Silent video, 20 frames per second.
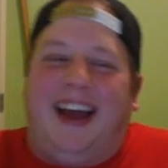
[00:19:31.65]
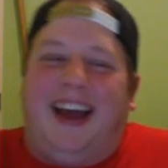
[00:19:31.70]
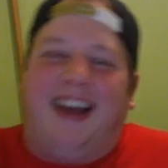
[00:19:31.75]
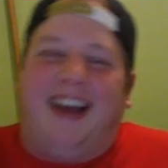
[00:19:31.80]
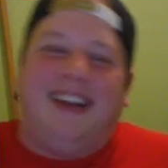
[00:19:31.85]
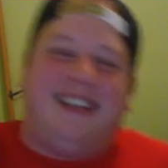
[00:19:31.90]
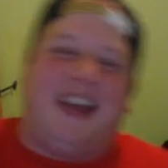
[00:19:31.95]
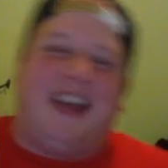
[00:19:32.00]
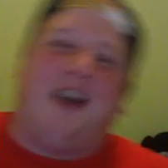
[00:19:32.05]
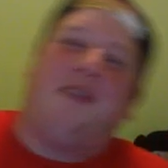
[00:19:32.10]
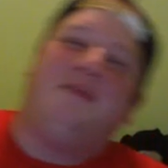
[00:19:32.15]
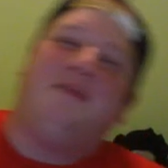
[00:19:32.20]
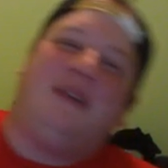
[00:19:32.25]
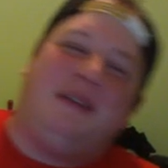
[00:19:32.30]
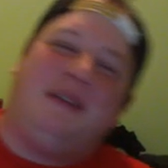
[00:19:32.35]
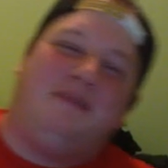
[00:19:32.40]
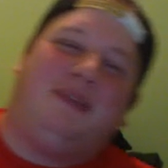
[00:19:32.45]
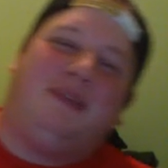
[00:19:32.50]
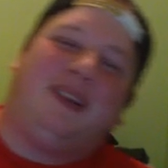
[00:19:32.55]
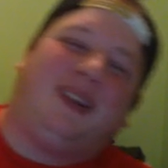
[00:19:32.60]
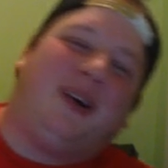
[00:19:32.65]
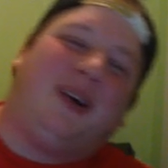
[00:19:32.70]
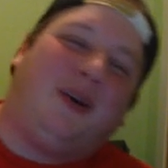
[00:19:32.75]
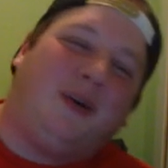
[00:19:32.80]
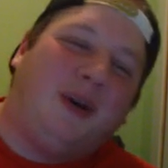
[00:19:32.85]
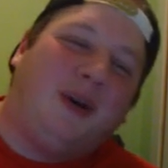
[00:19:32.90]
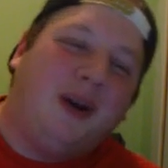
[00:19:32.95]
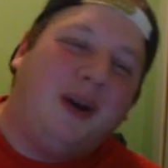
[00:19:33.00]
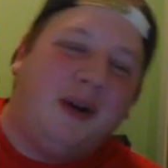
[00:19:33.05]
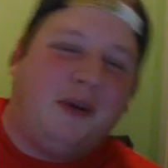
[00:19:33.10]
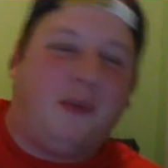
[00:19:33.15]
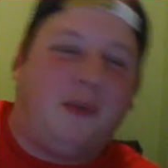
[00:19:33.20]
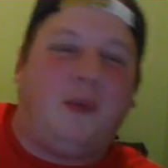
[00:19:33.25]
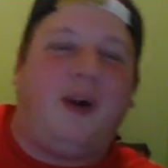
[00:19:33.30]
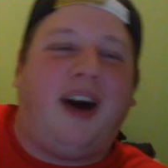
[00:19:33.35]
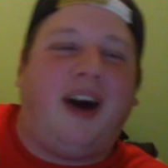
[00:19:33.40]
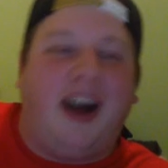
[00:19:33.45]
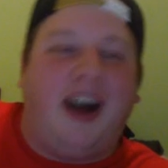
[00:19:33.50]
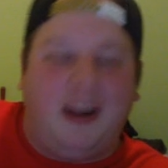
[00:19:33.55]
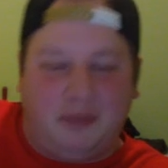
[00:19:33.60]
tell me below
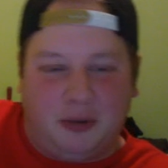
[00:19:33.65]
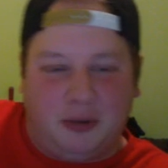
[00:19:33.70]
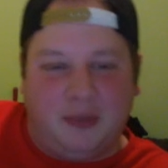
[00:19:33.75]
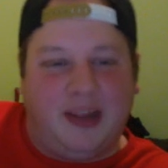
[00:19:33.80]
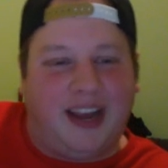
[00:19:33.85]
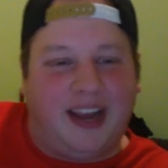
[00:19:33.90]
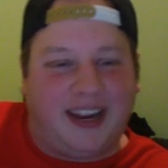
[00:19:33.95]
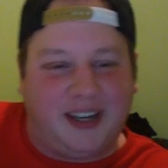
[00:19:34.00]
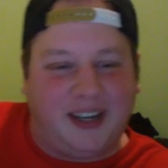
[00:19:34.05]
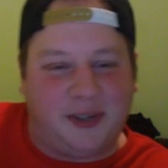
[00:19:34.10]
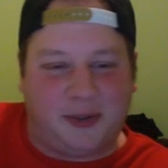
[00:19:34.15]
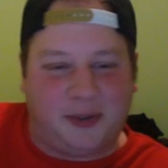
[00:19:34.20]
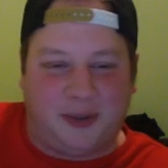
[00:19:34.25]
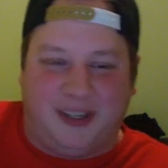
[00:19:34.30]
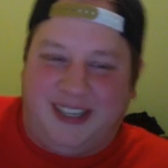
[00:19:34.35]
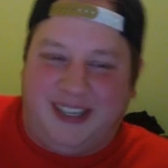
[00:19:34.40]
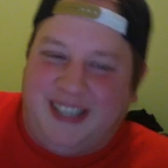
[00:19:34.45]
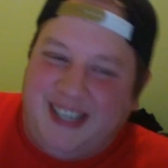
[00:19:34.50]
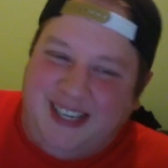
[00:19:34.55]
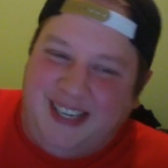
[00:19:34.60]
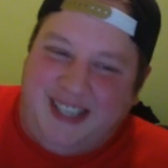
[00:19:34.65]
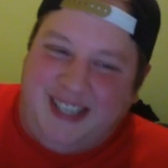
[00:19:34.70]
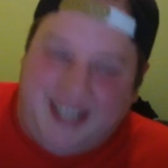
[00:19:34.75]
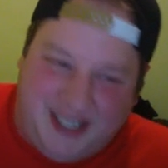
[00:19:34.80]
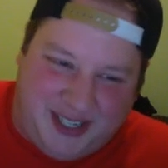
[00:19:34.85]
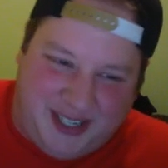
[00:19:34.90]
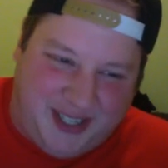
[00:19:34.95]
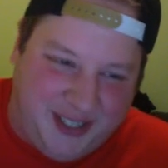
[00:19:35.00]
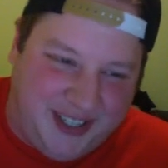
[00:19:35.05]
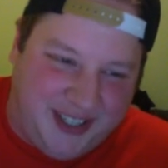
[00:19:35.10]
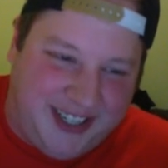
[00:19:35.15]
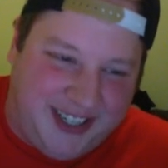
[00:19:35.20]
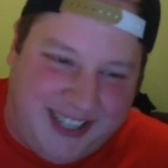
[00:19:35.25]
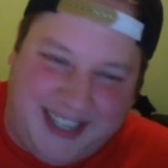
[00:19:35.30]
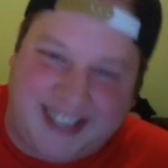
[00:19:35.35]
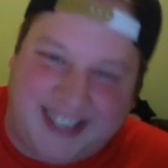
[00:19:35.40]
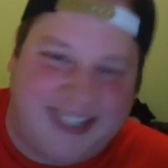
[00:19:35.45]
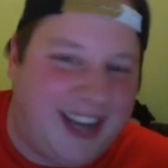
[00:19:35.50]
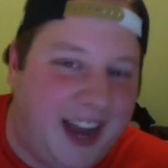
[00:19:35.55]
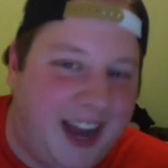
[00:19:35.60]
why Blue-Black Control is good, because
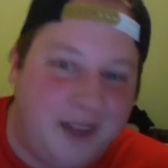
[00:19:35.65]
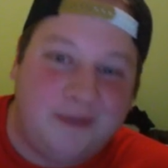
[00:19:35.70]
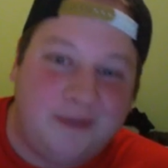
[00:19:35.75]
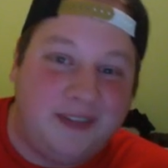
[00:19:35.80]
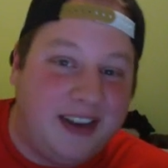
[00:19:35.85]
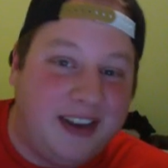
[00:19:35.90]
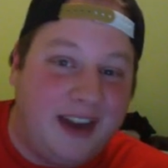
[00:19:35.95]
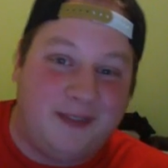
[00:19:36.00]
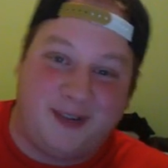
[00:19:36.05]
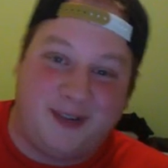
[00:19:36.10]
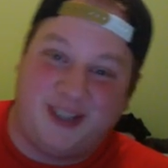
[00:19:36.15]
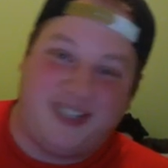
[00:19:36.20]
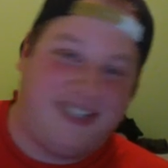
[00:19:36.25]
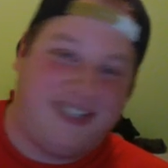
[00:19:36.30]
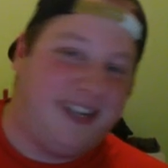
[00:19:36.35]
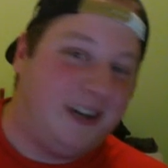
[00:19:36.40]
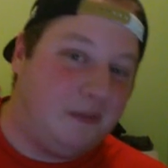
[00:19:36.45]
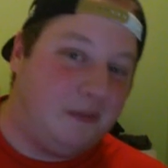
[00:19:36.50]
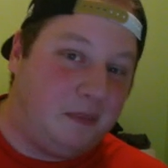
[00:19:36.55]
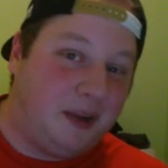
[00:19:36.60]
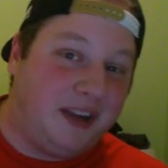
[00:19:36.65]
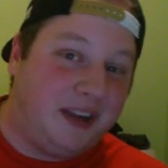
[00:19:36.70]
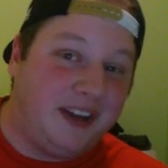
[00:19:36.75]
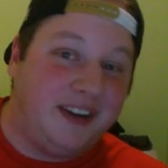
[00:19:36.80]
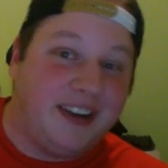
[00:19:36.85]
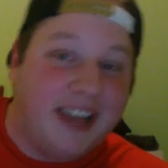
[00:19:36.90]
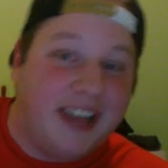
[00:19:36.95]
I've never seen it be good.